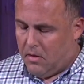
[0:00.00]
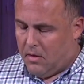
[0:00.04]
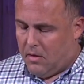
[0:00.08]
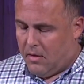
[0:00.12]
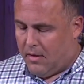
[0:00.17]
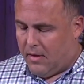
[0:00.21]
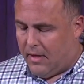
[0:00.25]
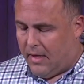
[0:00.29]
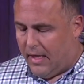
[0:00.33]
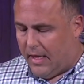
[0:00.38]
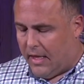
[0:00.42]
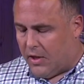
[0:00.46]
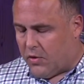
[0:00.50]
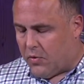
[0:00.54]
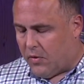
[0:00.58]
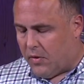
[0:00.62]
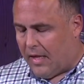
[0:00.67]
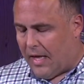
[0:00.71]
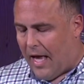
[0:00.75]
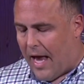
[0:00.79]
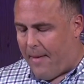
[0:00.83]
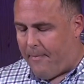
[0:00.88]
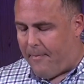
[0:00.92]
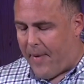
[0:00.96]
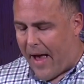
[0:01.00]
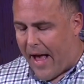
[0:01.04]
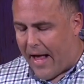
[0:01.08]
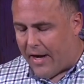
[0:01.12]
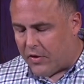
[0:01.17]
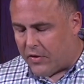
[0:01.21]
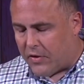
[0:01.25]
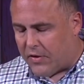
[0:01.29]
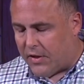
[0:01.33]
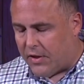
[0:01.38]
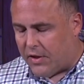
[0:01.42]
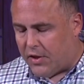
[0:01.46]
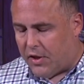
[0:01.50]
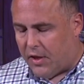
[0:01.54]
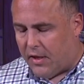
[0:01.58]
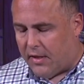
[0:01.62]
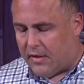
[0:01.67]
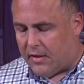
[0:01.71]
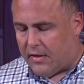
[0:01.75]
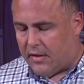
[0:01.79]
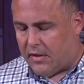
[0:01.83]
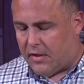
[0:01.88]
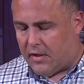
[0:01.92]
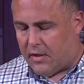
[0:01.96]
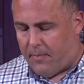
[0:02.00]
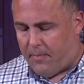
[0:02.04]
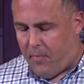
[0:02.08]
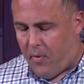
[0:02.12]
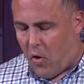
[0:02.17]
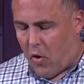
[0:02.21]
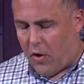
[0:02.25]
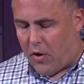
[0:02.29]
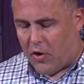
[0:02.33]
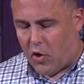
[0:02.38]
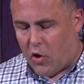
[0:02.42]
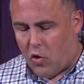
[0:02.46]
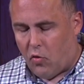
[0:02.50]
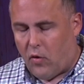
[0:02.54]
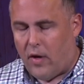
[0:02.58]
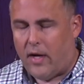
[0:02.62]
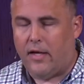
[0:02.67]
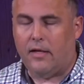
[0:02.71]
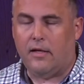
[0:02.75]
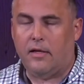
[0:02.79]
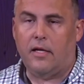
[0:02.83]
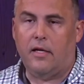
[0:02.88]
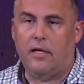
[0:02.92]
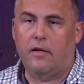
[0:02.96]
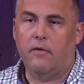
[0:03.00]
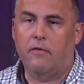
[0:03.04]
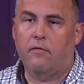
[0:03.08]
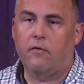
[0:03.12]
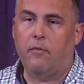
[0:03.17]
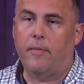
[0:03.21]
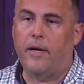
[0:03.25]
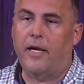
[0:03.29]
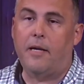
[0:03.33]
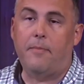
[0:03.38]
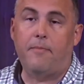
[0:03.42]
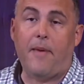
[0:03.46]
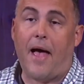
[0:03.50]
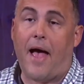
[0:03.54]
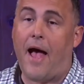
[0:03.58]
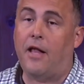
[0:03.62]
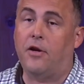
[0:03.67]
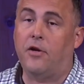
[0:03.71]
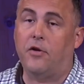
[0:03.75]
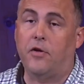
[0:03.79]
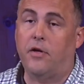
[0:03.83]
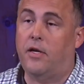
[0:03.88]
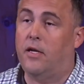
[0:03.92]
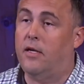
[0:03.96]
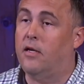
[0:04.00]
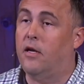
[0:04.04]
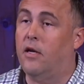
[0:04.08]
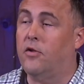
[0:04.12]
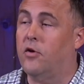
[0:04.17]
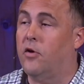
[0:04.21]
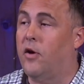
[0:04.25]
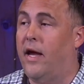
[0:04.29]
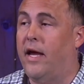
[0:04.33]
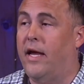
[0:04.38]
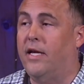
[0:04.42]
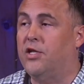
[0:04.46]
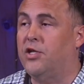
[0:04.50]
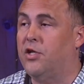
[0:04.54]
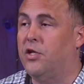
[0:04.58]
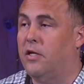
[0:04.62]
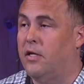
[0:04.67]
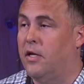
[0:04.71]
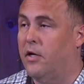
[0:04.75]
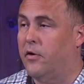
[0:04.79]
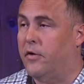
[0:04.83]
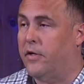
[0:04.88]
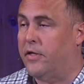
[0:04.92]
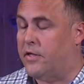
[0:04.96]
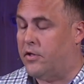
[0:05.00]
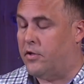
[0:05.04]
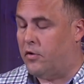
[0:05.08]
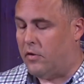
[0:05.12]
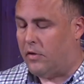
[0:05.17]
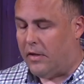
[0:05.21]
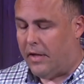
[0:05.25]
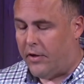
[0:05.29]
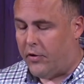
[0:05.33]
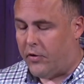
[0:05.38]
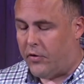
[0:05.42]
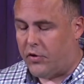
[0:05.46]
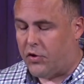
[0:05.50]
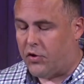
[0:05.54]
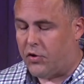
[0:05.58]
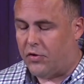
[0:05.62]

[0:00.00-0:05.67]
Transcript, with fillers: The Israelite patterns in Genesis depart greatly from any pattern in other ancient Near Eastern literature.